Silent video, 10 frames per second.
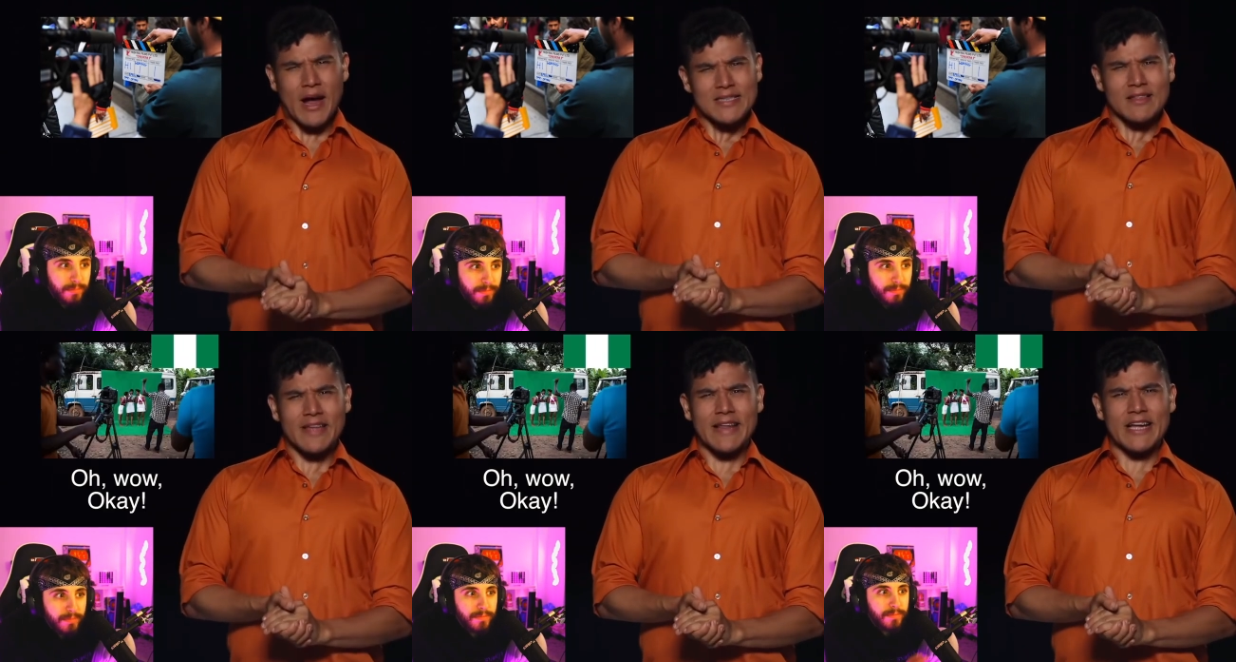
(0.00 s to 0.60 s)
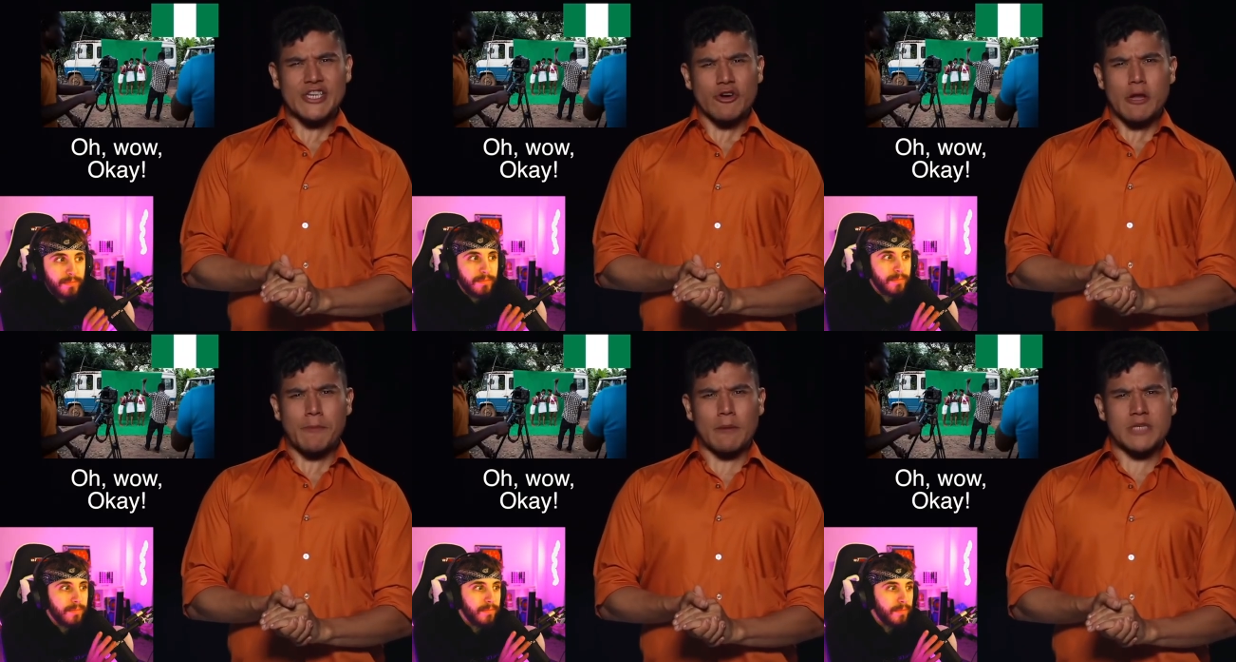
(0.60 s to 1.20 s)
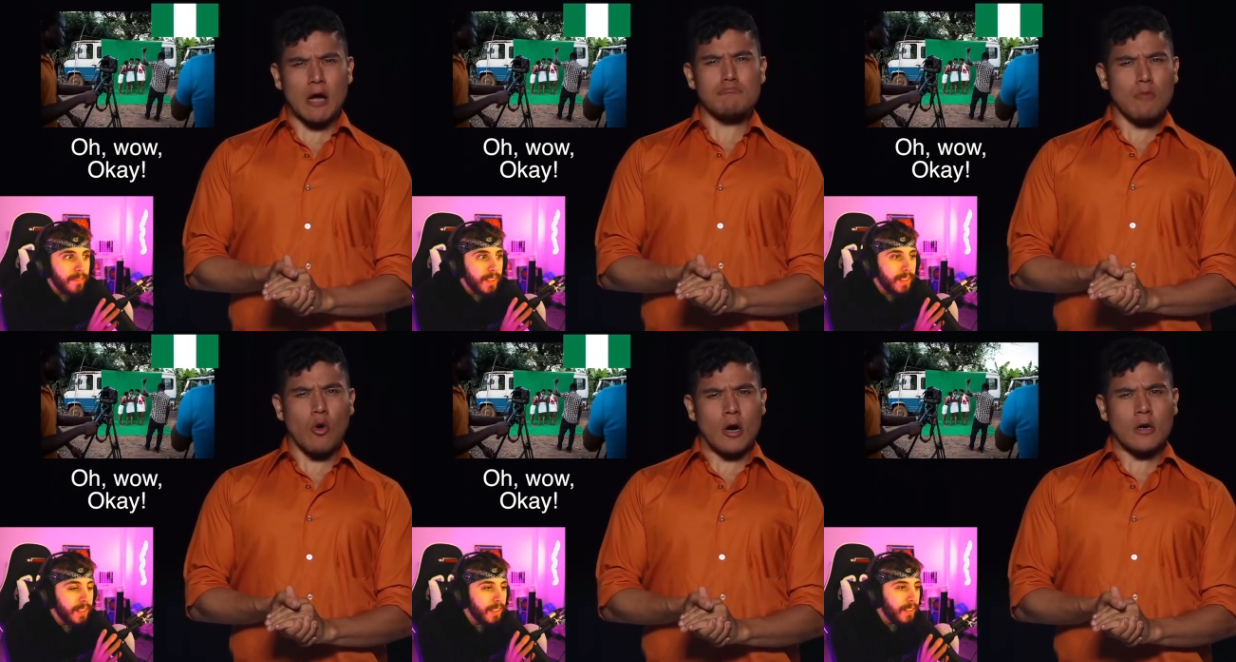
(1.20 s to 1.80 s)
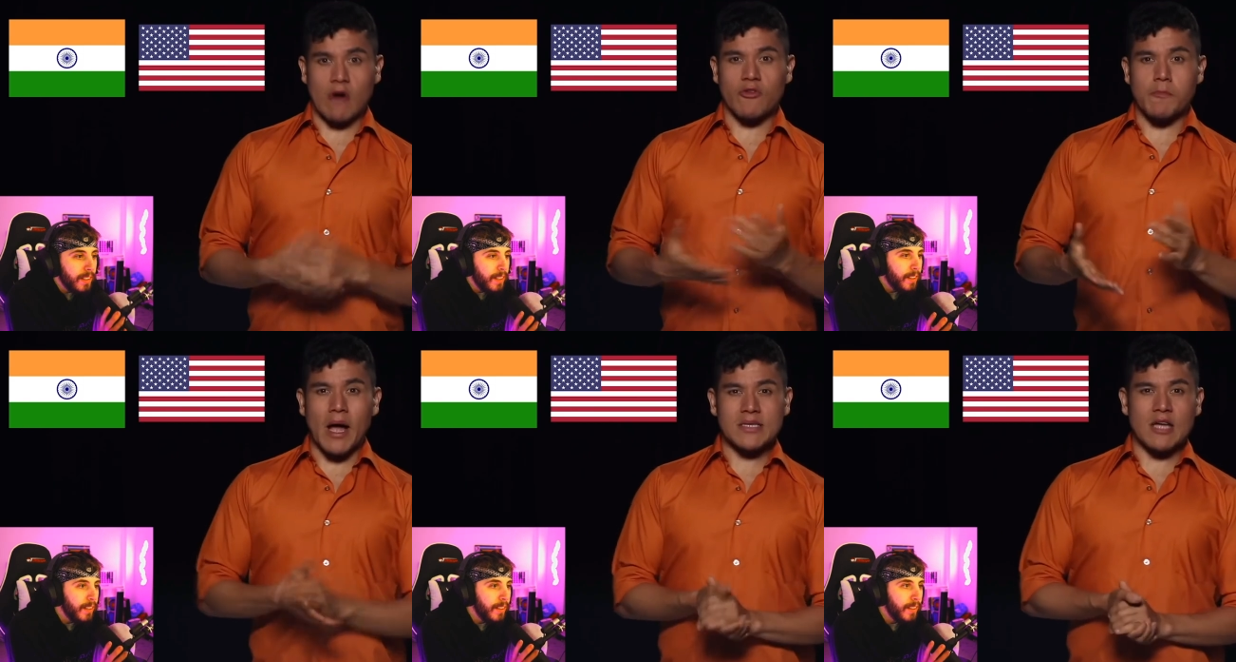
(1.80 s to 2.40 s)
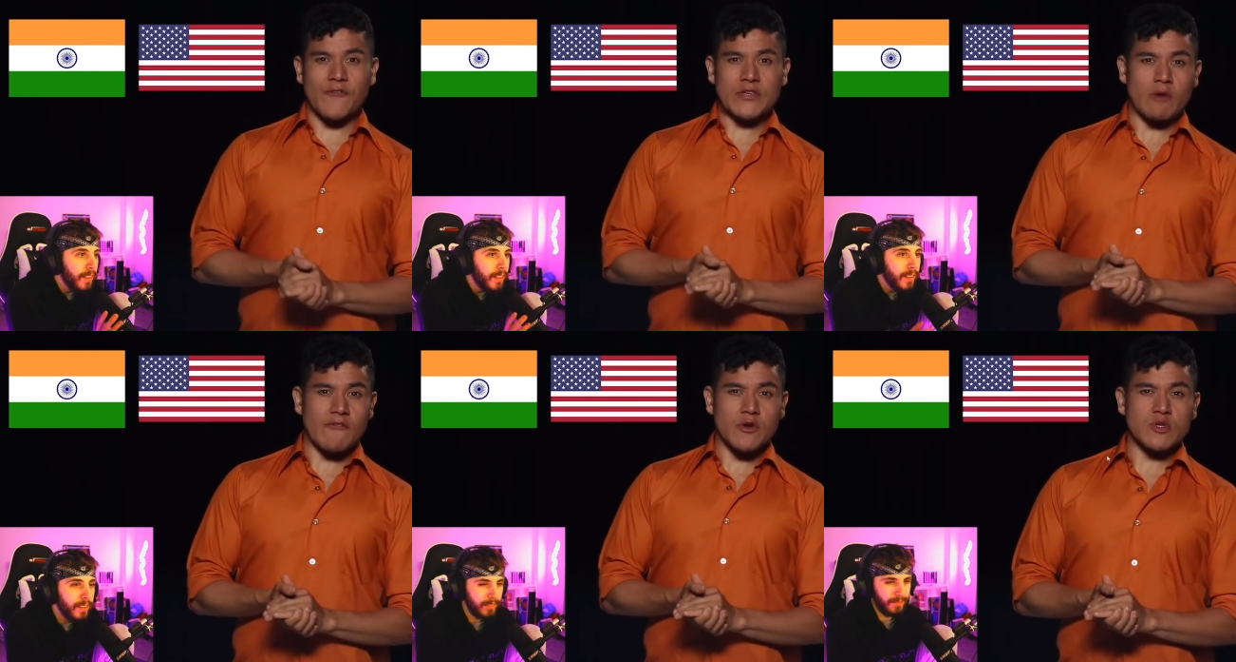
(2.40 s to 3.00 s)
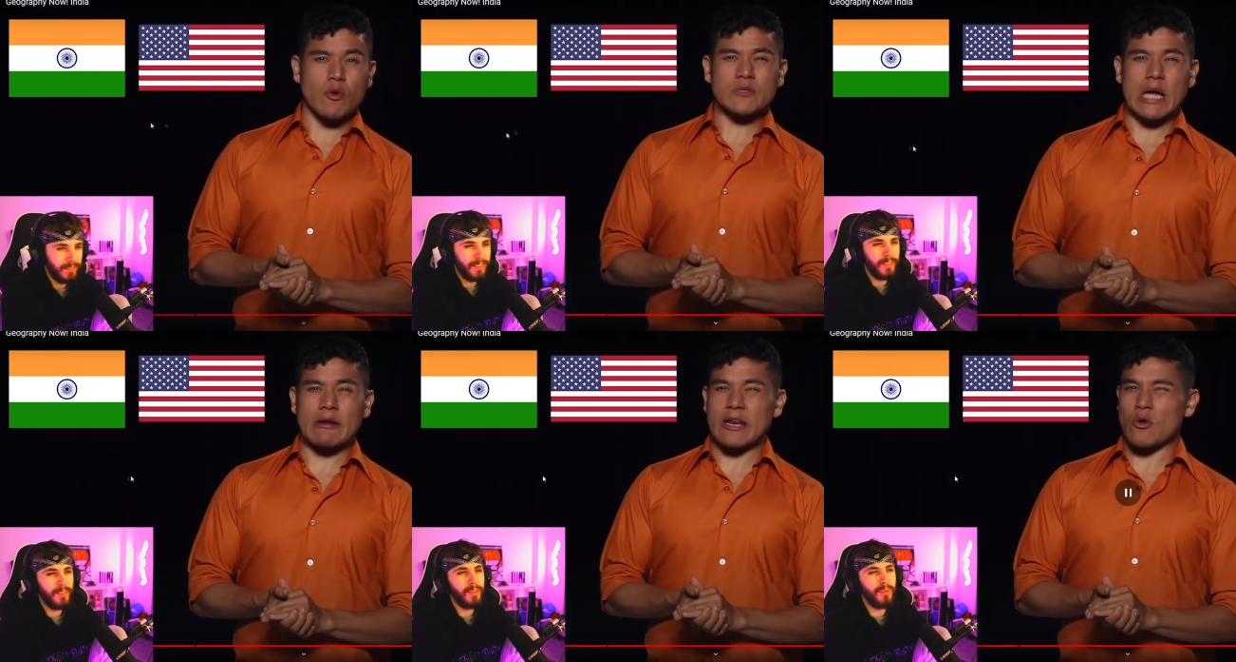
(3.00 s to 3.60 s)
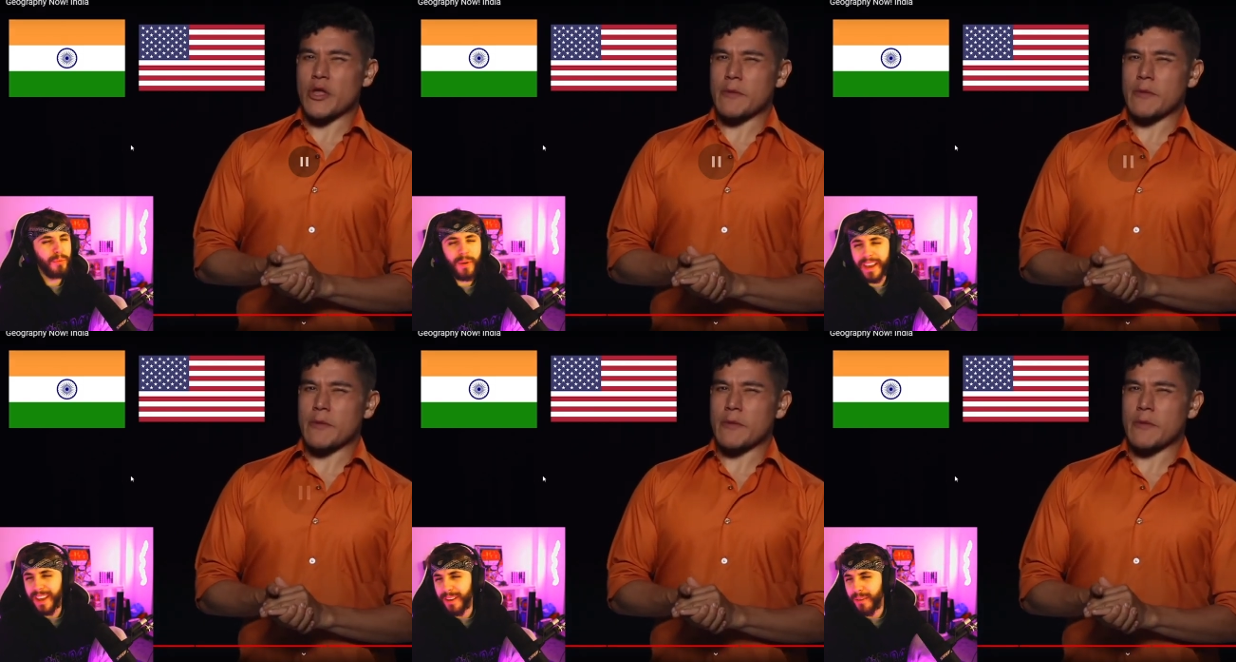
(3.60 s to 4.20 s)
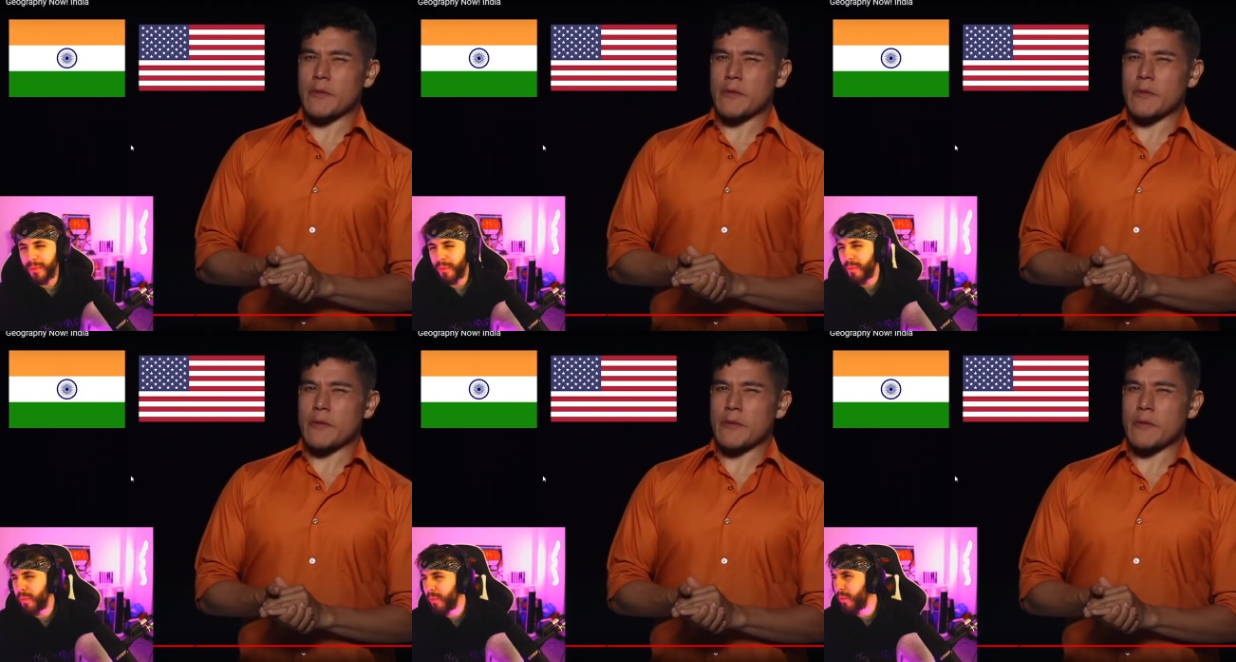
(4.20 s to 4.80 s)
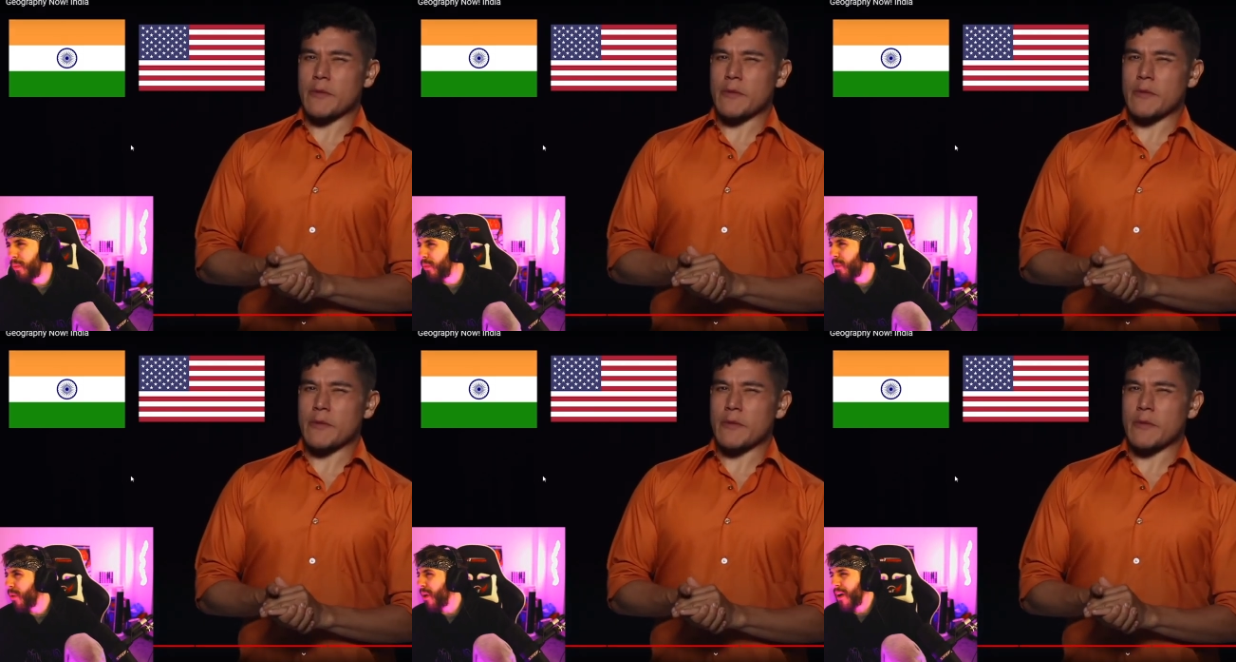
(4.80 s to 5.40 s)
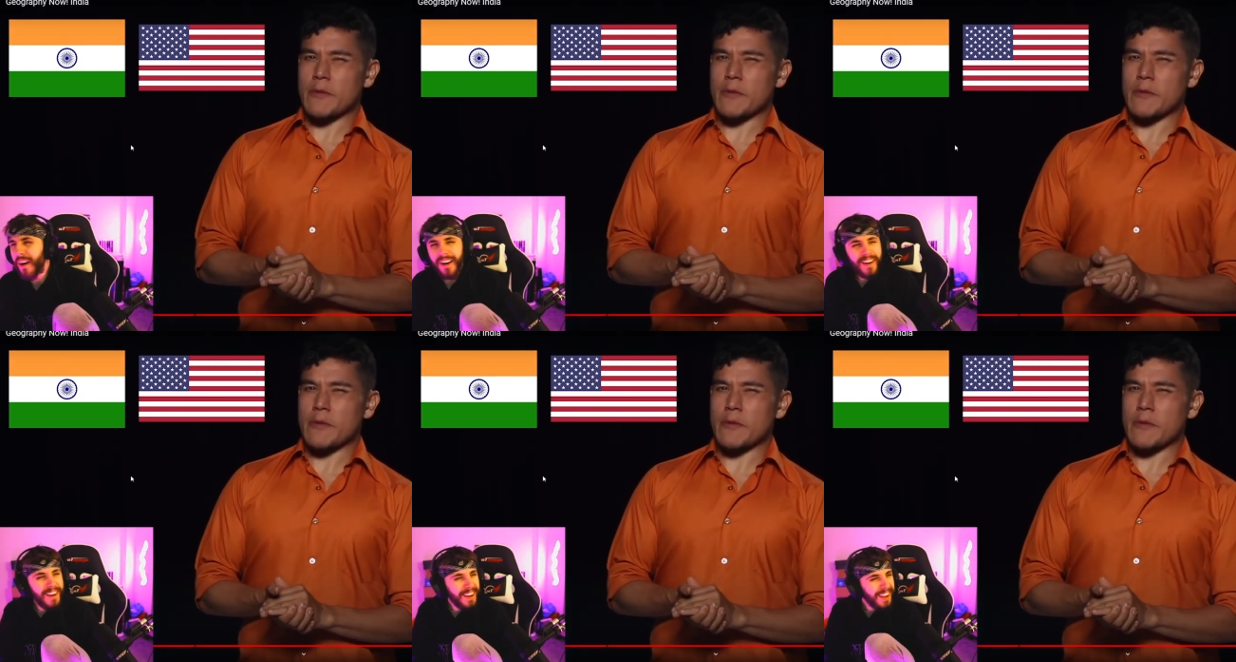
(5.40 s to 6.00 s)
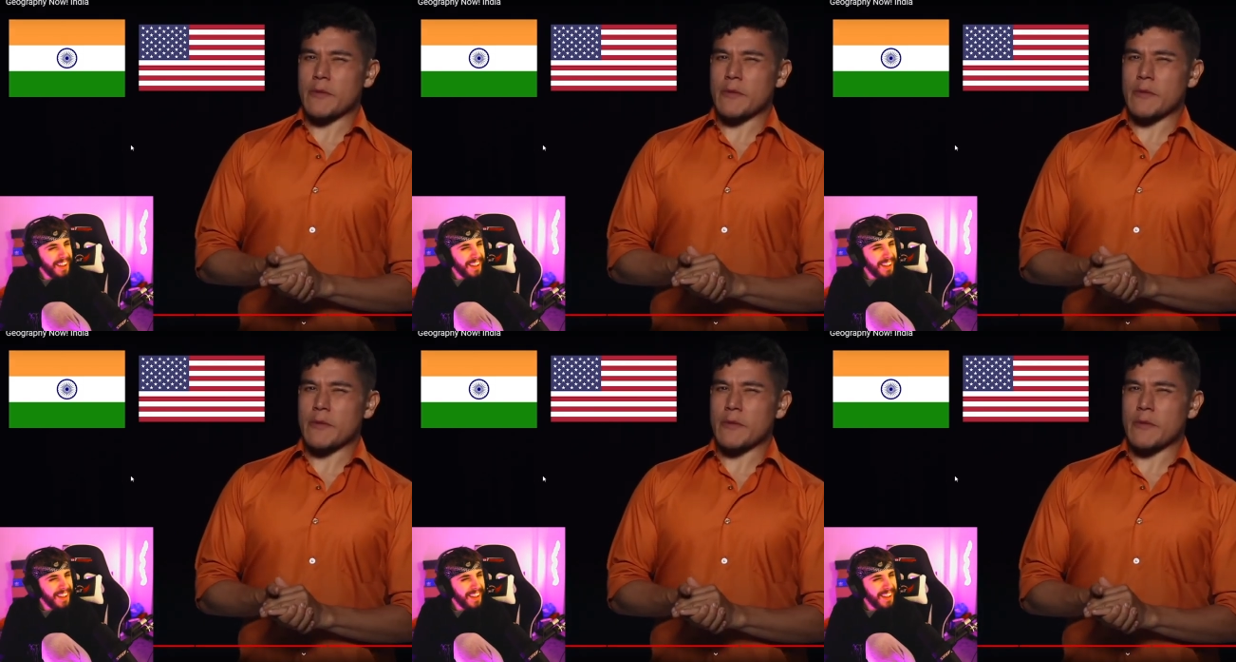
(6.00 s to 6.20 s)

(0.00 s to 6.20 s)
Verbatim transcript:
Speaker 1: Surprisingly, Nigeria pumps out more. However, the box office revenues grossed out at- Wait, what?